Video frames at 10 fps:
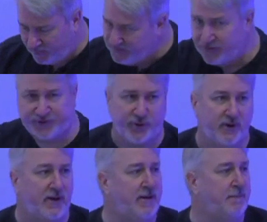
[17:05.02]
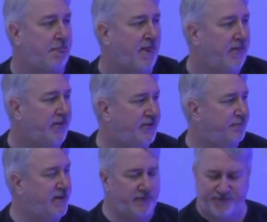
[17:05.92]
Now, certainly, this has
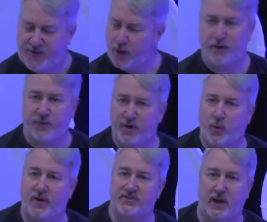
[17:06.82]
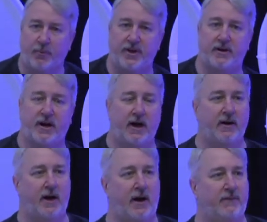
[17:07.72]
been a very, very quick summary uh,
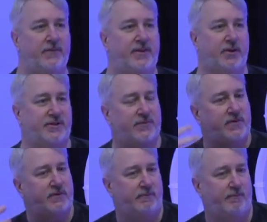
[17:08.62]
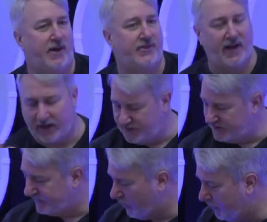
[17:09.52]
of you know, different
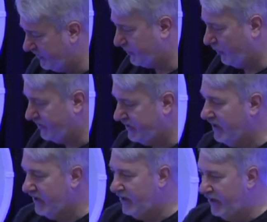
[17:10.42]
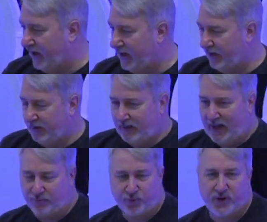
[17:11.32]
methodologies of open source. Uh,
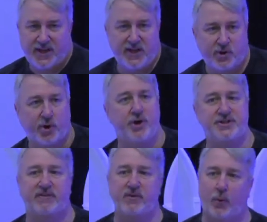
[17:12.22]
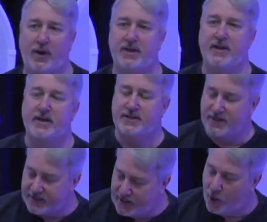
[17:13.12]
I really encourage everyone
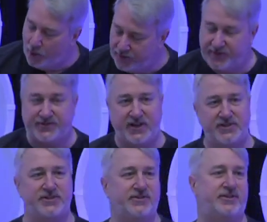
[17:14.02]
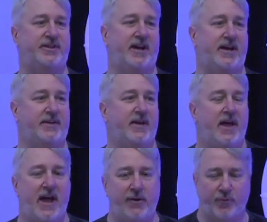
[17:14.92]
to go to the sessions today
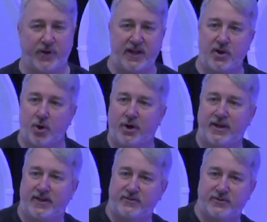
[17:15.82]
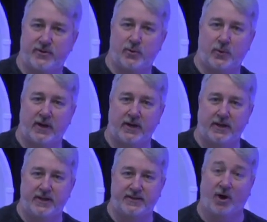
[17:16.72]
and really look into, uh,
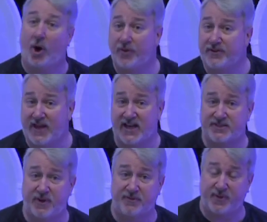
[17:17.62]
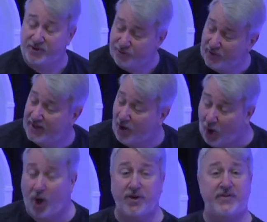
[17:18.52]
into all these aspects because really
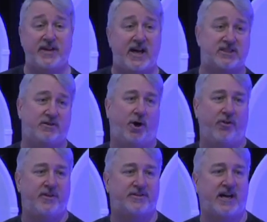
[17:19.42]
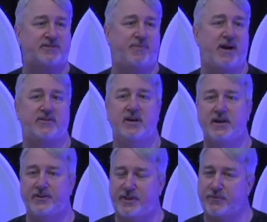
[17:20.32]
all of, the as all of these aspects,
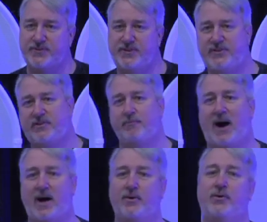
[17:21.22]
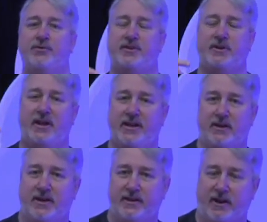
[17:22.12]
differences in models and, and,
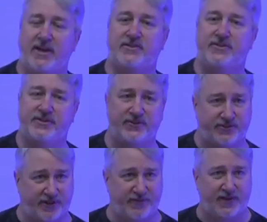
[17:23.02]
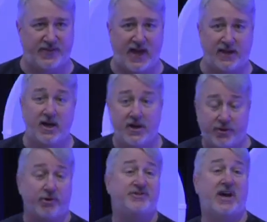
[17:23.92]
and licenses and stuff like that,
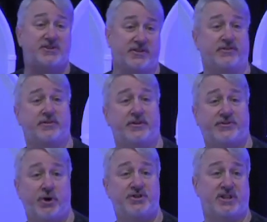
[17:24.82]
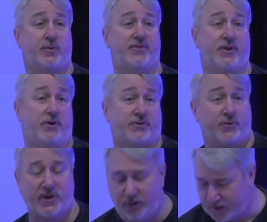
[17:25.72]
there are sessions associated with those. So
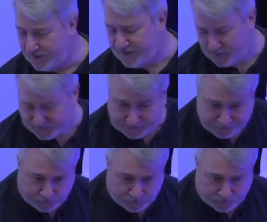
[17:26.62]
really look at those.